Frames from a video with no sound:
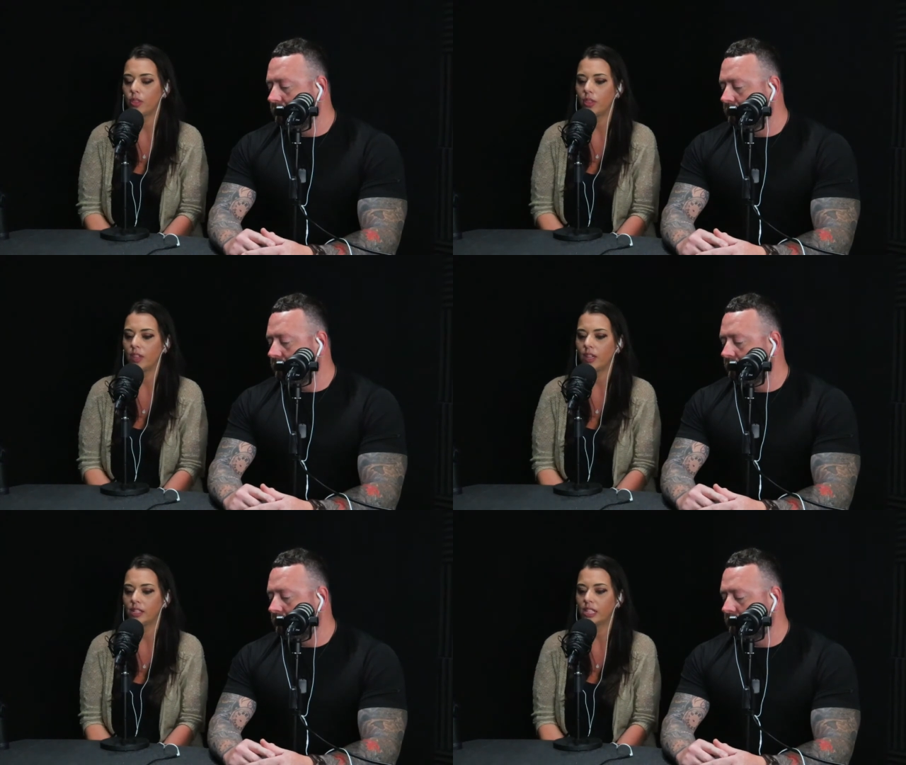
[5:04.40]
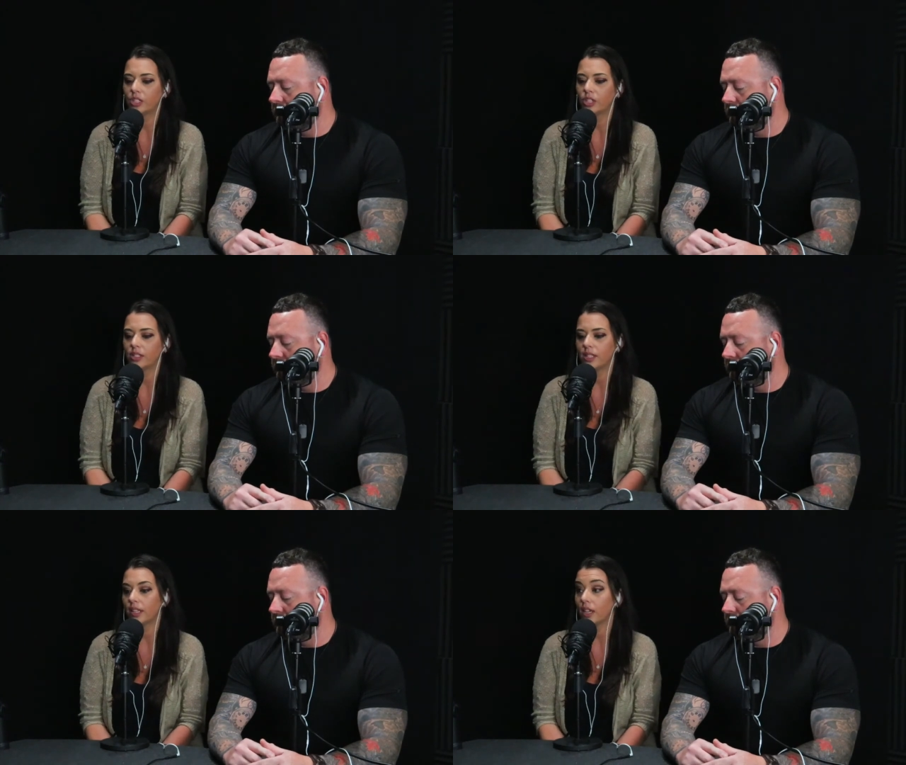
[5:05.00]
Speaker 1: the
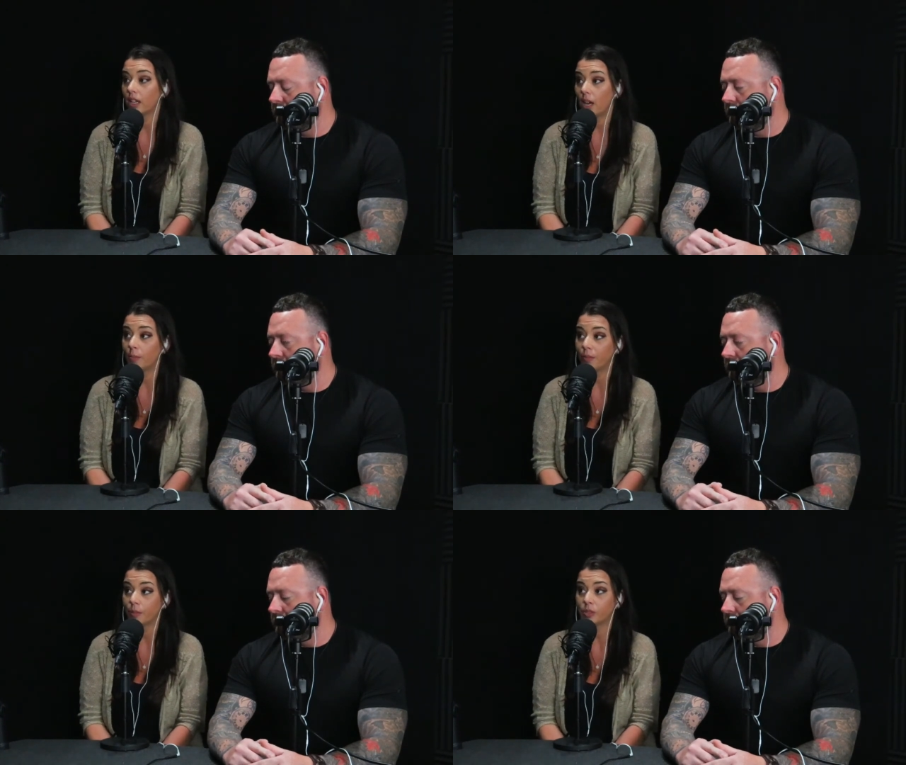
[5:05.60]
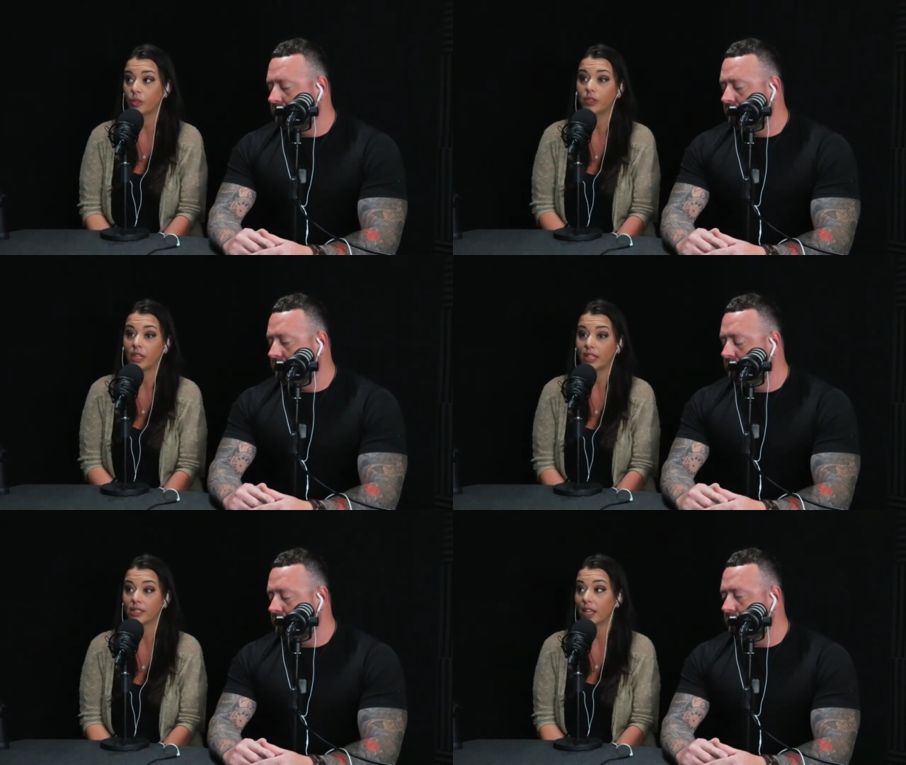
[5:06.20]
addictions that can come from certain
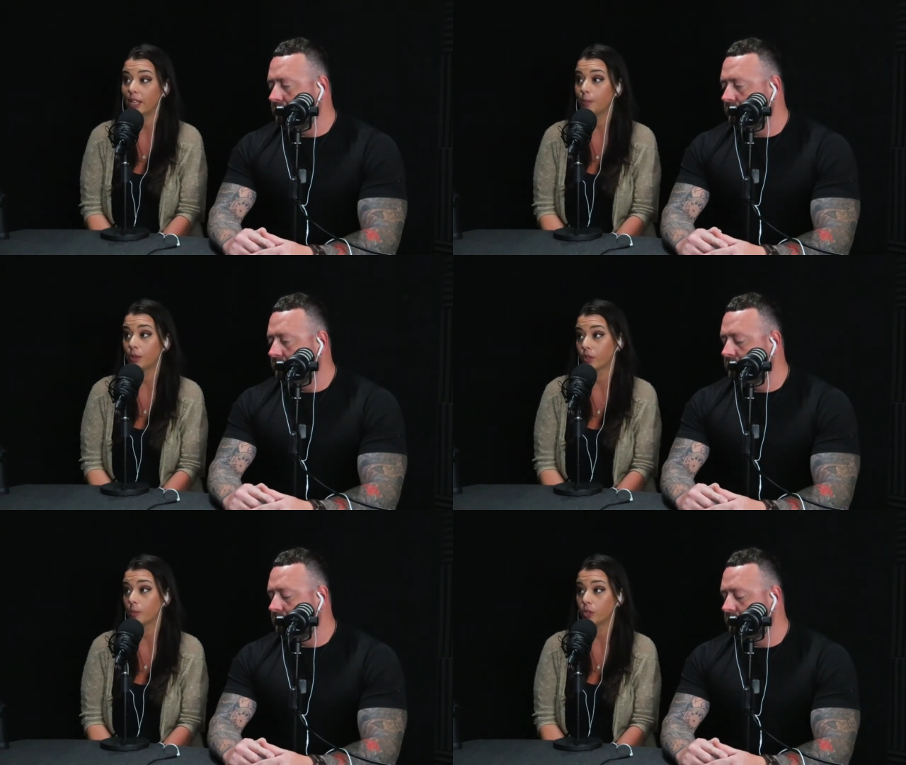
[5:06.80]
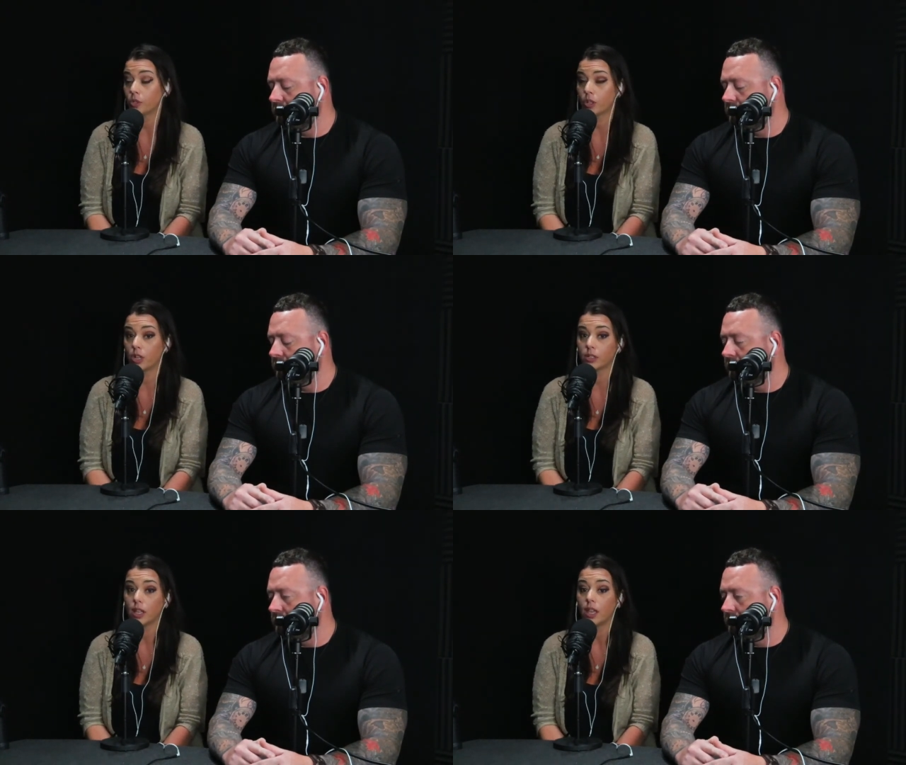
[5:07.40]
things like prescription
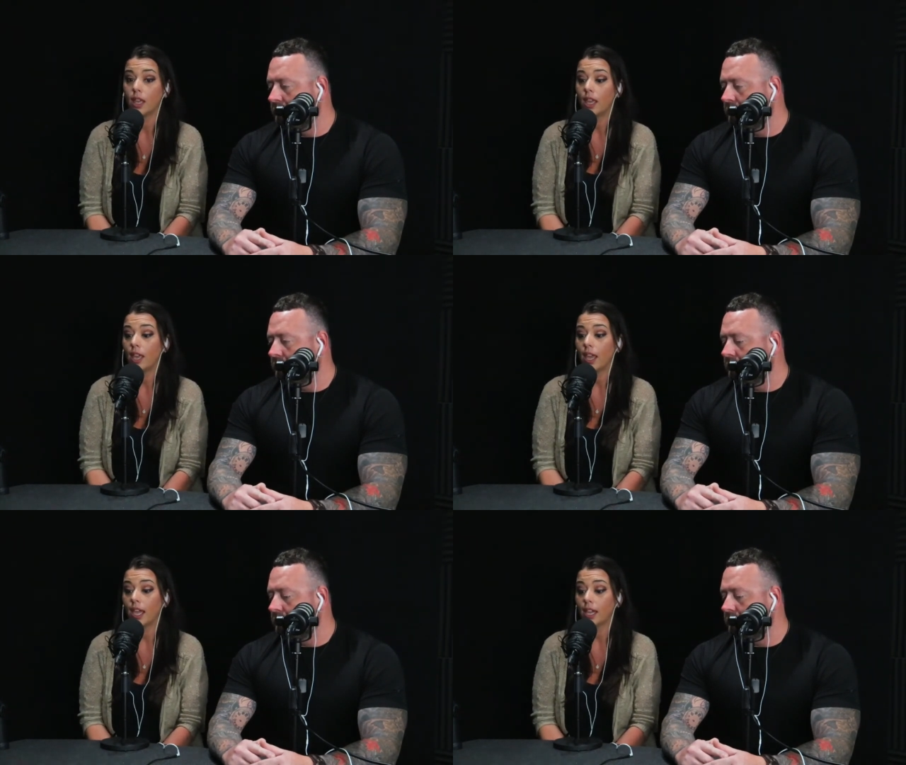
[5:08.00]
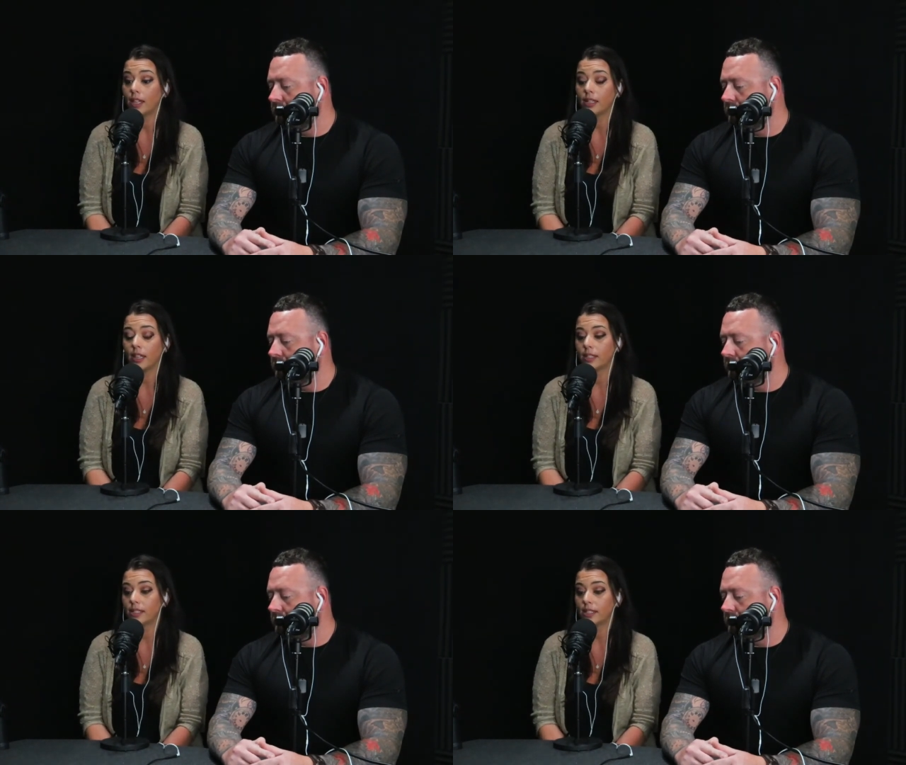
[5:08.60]
drugs. And
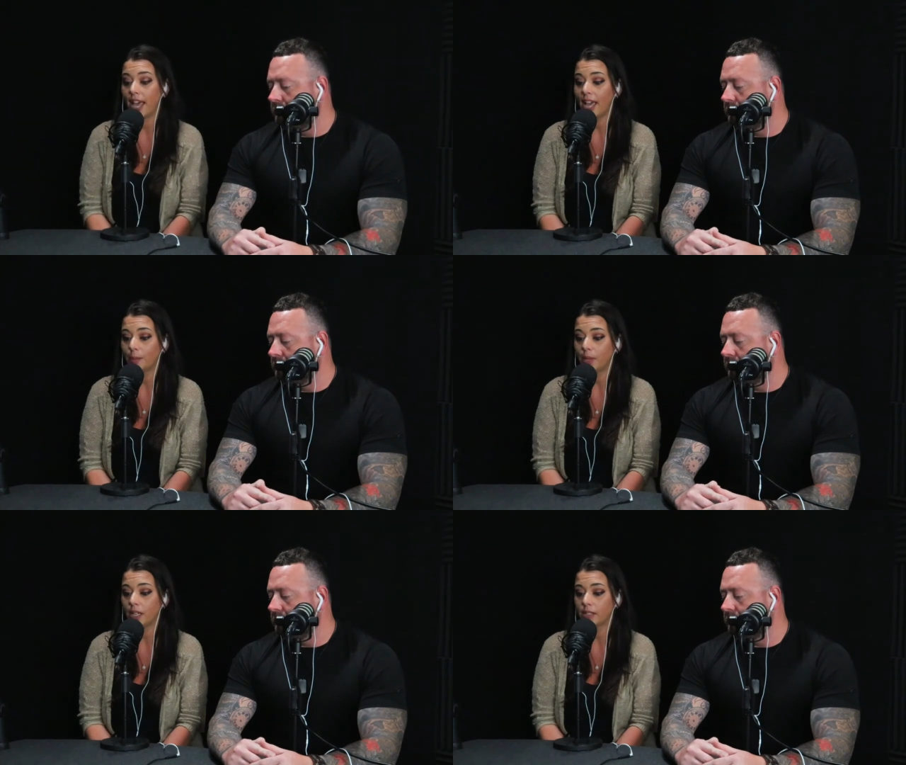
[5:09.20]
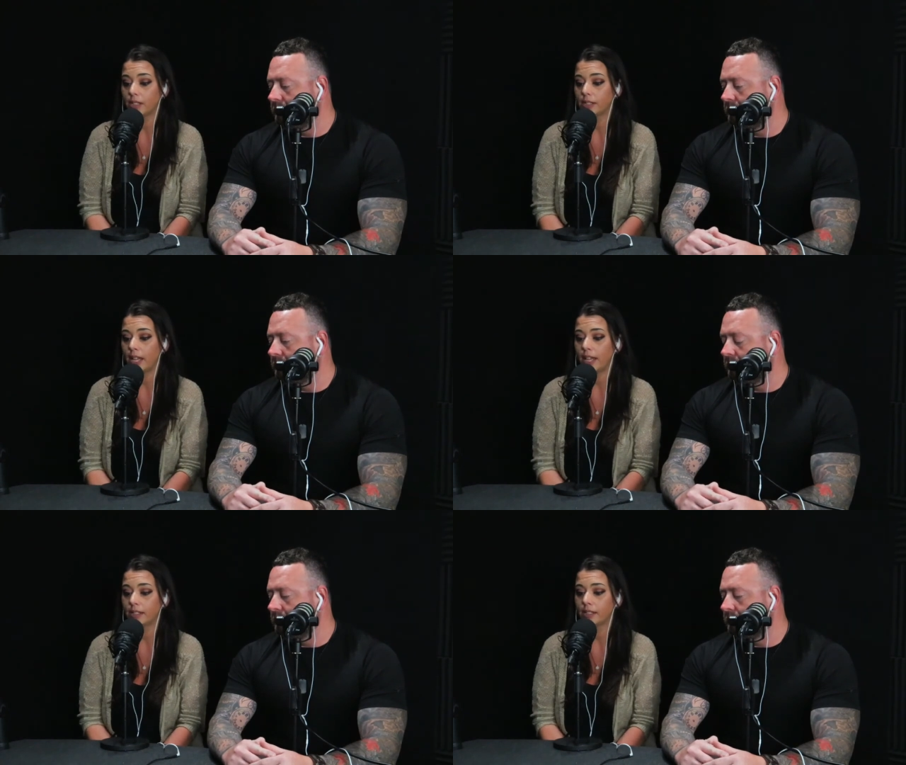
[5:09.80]
it's sad because it
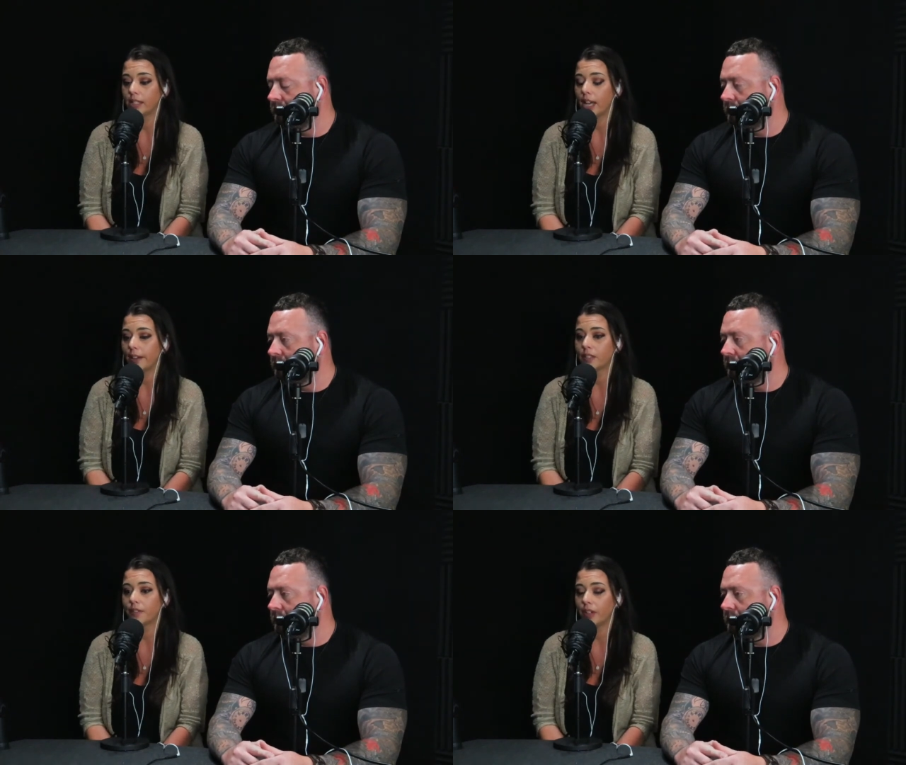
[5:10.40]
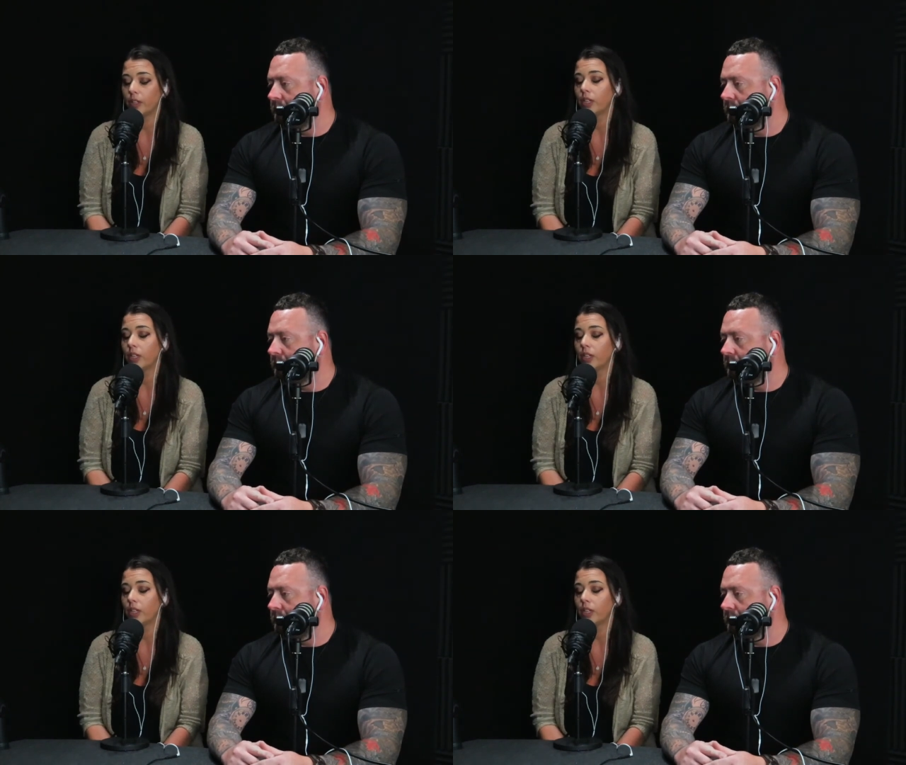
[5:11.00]
takes the lives of very